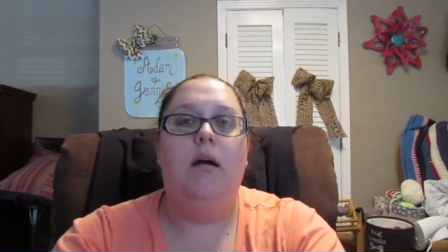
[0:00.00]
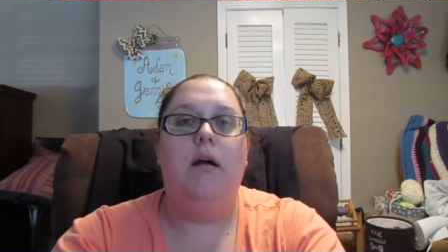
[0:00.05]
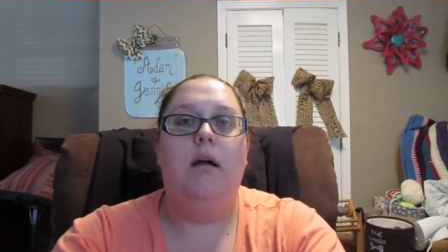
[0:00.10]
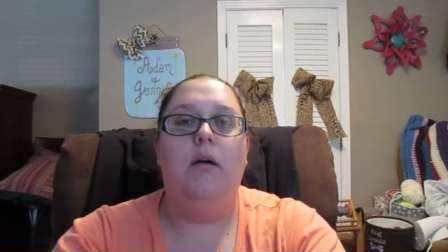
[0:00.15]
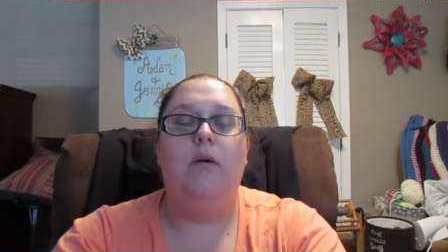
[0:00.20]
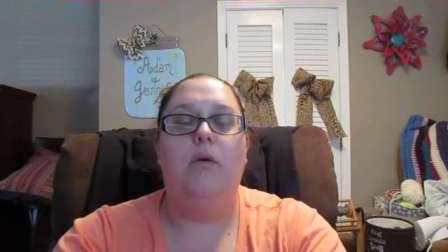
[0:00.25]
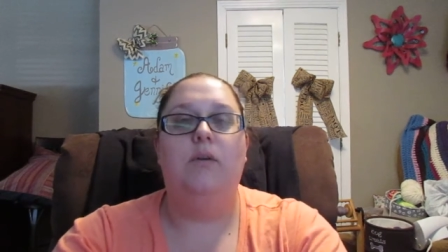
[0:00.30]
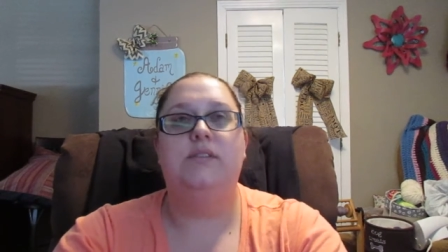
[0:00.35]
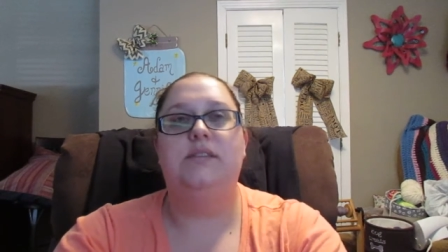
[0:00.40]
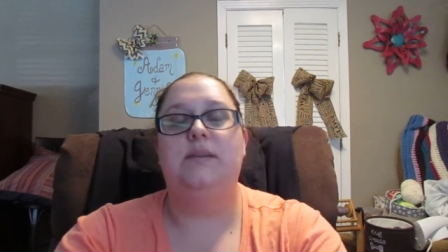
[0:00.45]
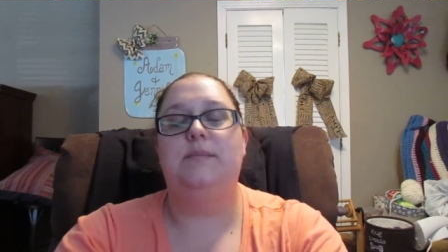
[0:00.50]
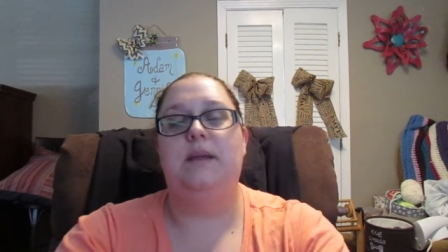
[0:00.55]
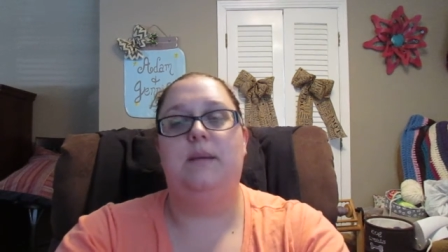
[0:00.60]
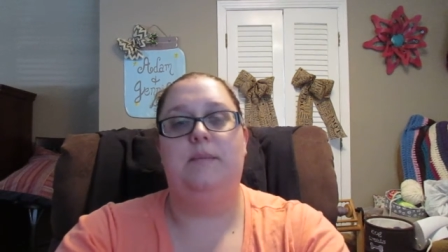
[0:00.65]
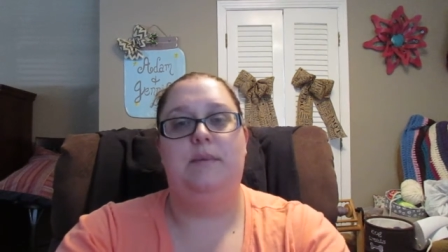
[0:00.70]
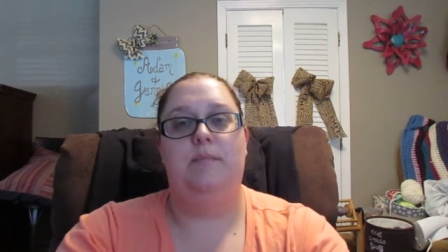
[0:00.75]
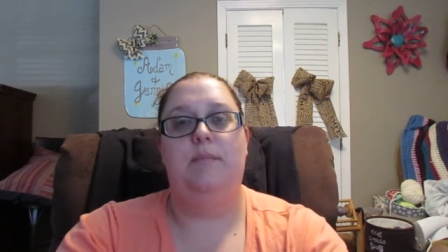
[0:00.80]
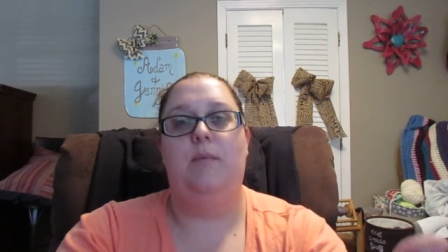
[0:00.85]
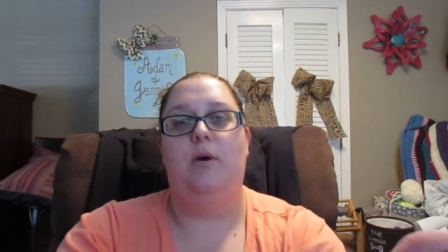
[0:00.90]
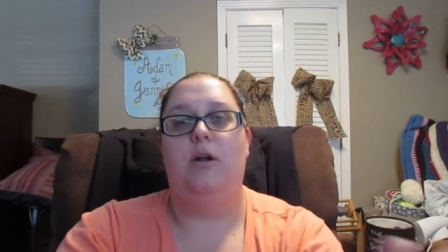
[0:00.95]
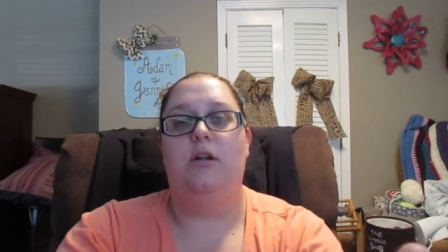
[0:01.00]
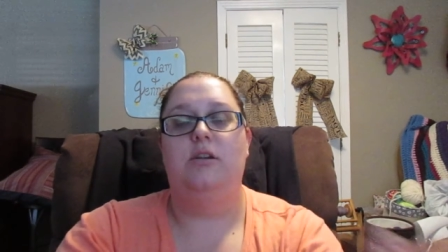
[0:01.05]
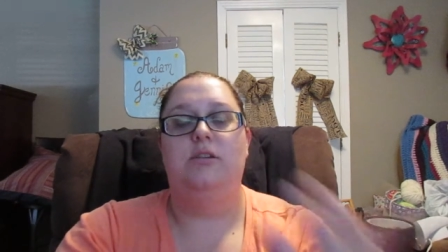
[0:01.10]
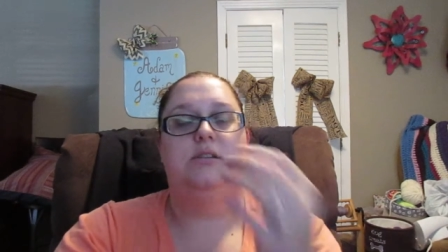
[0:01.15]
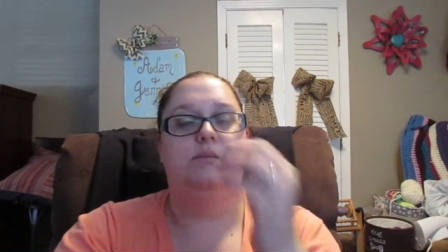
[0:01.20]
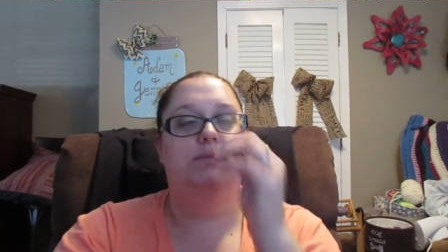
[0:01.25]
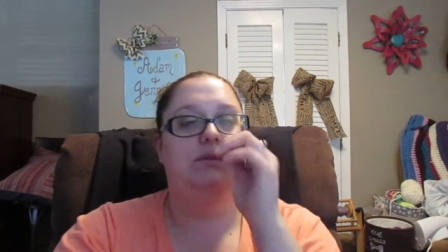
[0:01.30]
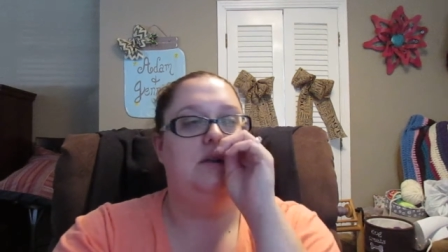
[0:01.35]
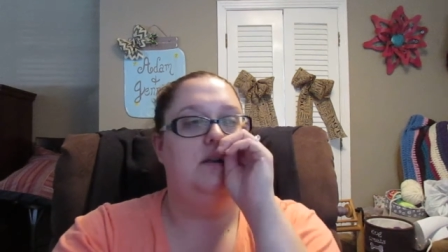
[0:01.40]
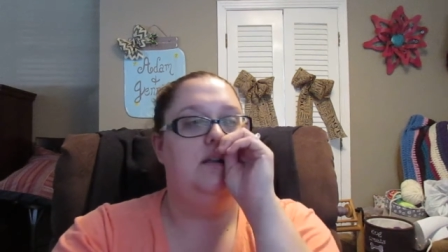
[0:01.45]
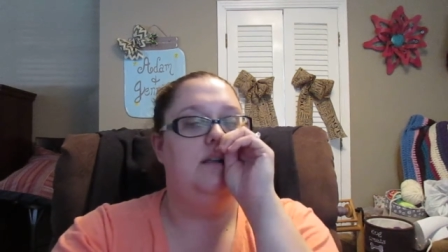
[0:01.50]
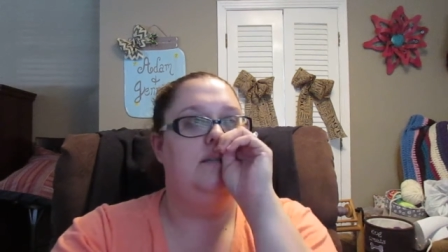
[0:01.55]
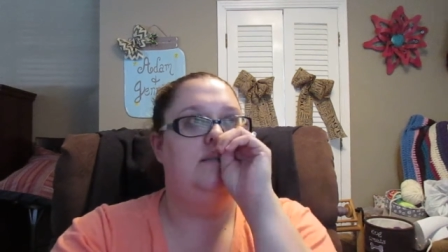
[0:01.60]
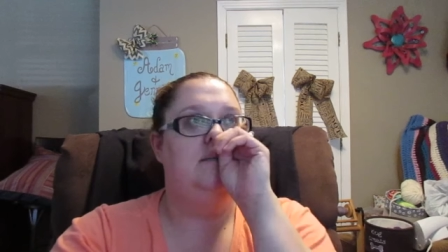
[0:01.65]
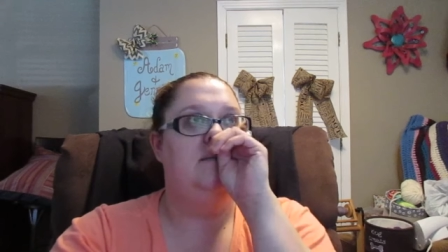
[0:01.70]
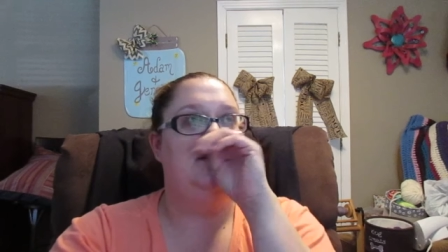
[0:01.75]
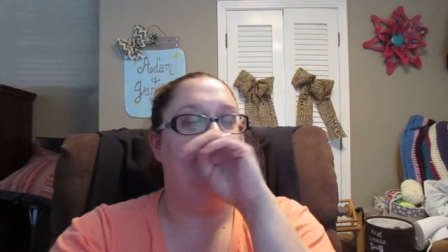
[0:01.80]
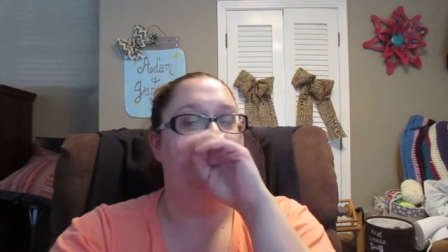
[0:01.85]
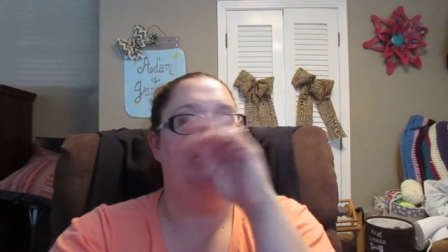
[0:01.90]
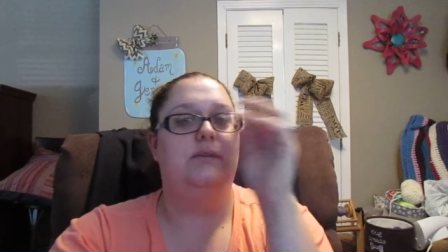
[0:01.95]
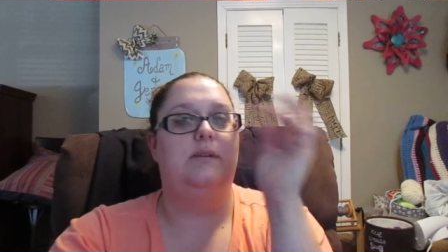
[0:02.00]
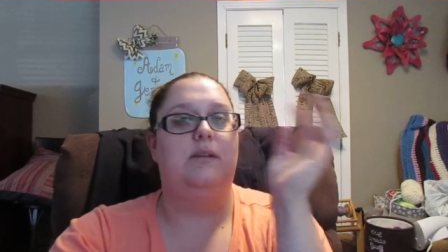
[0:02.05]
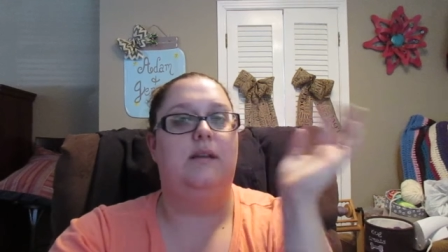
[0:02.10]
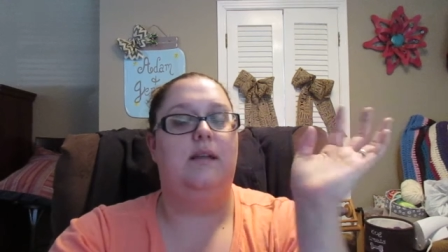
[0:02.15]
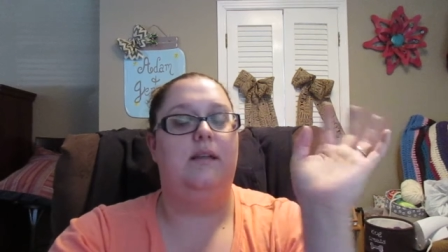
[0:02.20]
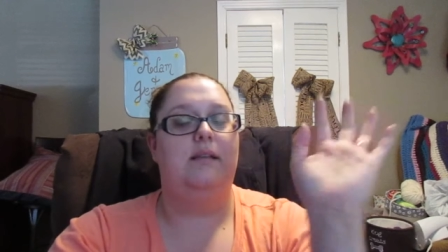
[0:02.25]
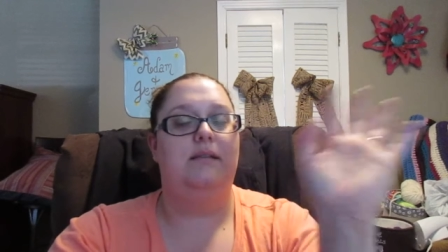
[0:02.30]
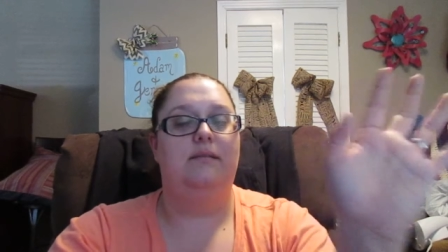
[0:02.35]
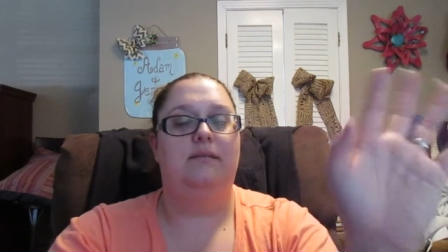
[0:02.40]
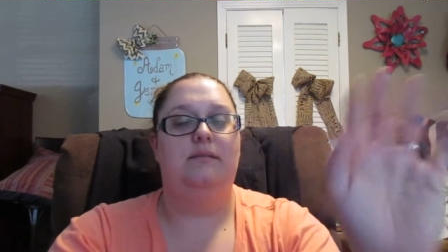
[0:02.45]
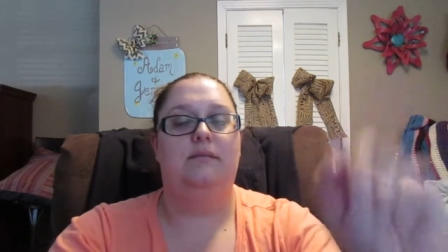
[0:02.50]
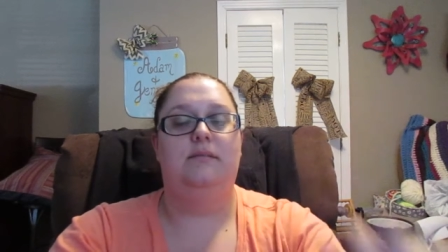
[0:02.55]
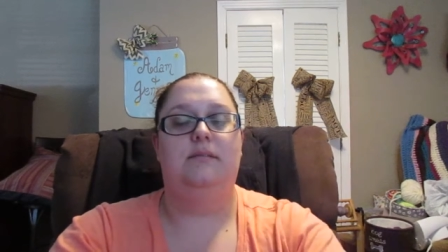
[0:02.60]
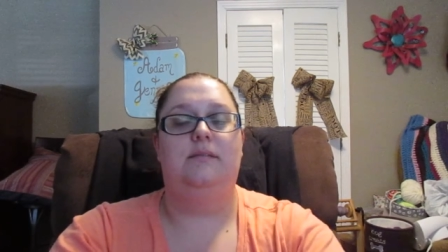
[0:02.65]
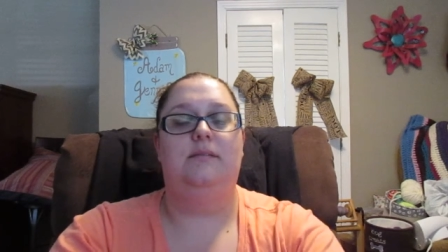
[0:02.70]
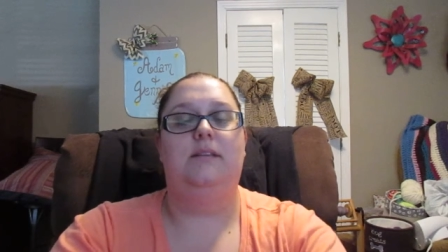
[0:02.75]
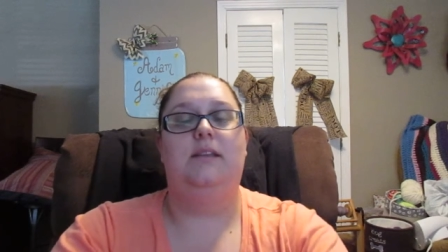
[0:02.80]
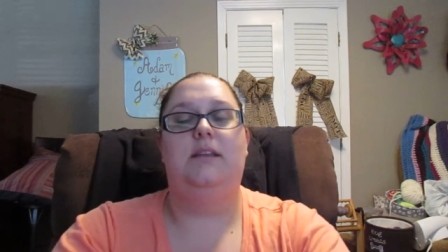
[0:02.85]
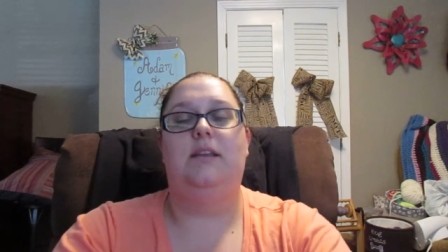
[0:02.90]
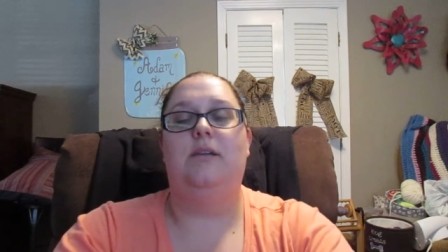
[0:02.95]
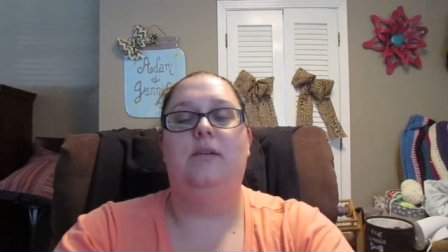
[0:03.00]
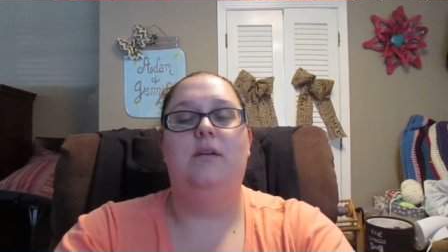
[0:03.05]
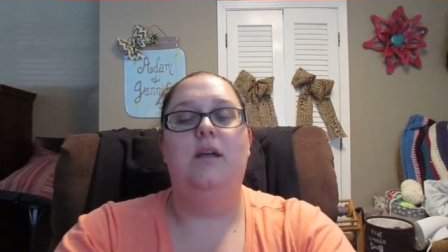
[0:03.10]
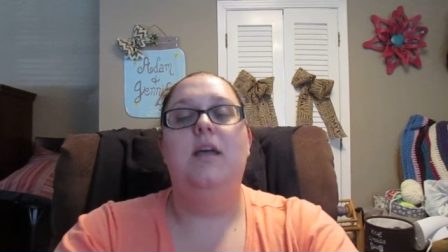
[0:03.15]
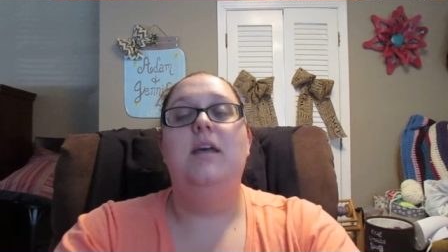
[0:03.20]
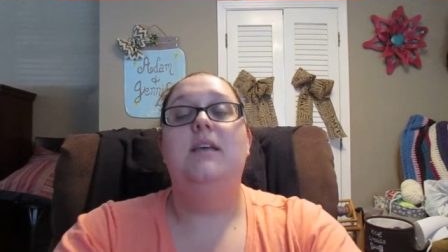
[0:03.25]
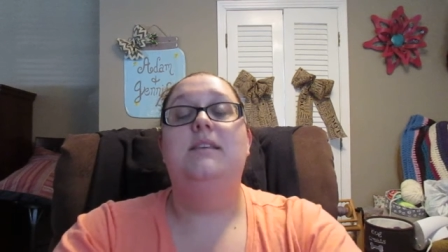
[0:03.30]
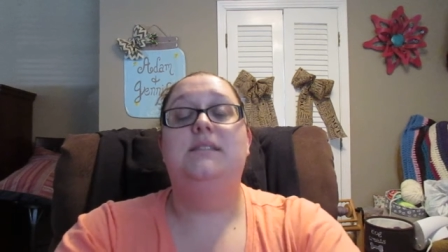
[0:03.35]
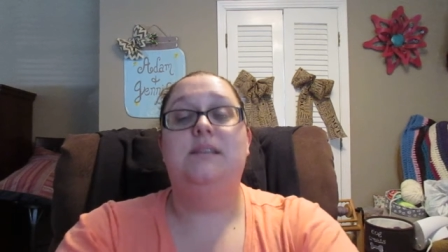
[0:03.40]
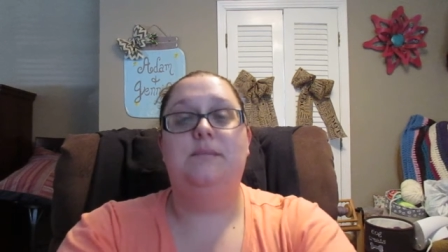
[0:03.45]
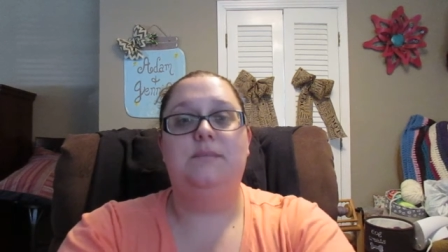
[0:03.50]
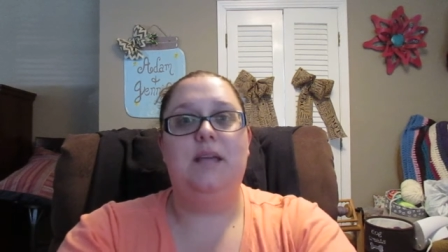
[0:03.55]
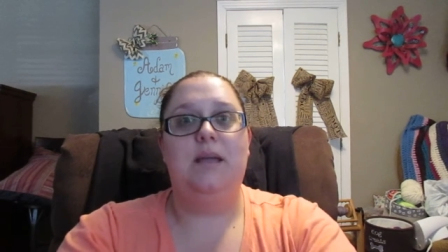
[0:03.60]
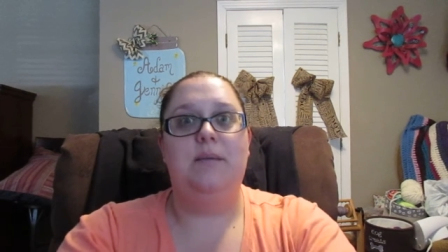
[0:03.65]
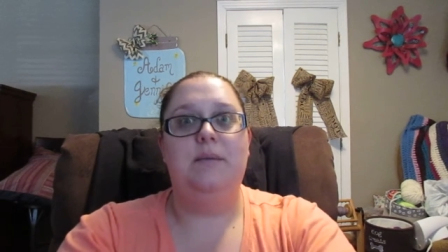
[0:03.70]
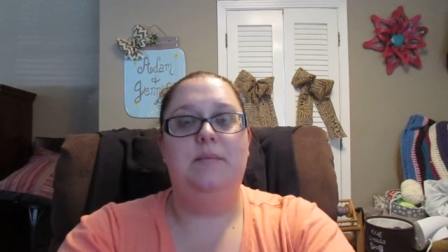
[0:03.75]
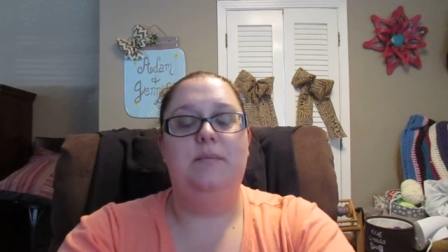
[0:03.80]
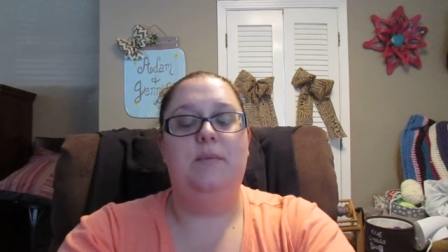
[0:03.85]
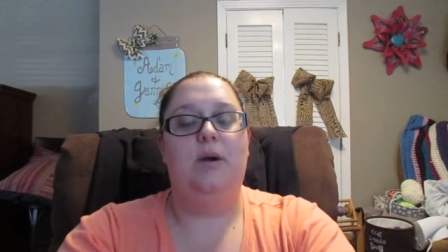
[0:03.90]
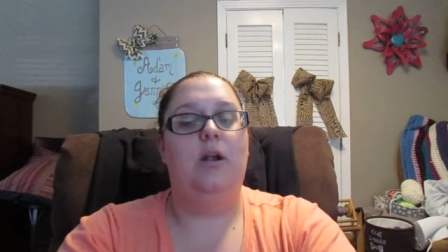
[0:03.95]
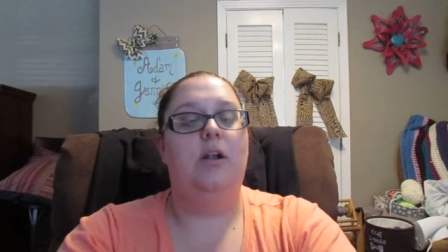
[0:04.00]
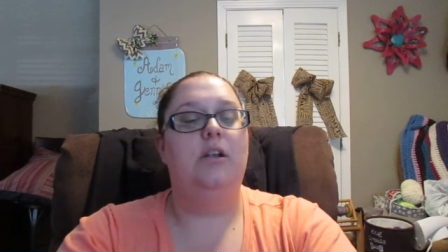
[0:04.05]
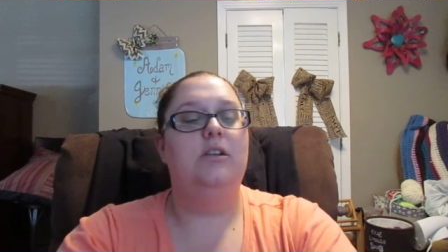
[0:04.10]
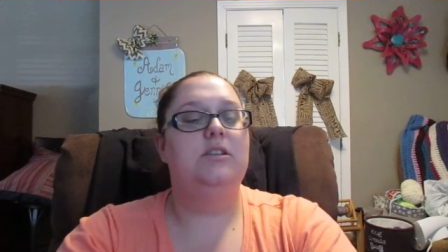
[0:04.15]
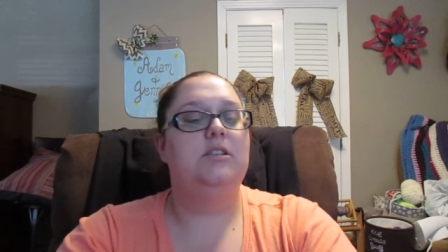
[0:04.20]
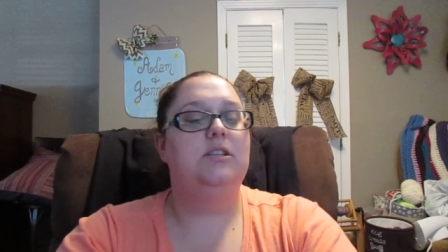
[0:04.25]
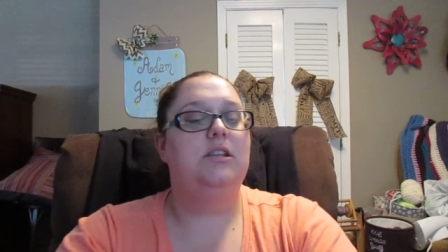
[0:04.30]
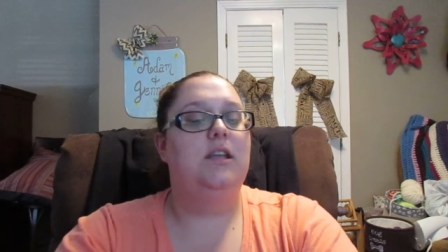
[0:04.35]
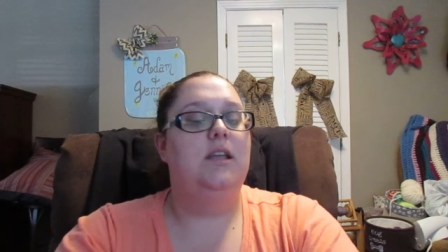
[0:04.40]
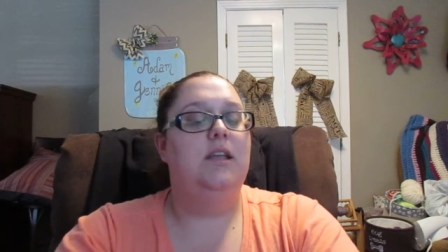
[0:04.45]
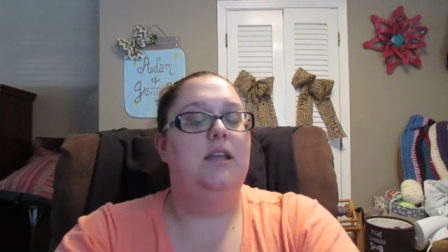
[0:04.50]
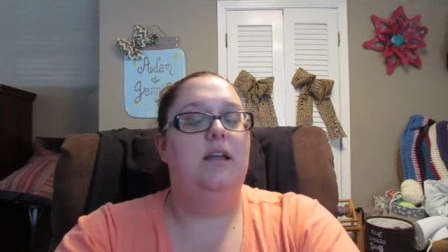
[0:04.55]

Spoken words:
Well, sometime in March. I'm sorry, because we're not, you know. Sometime in March.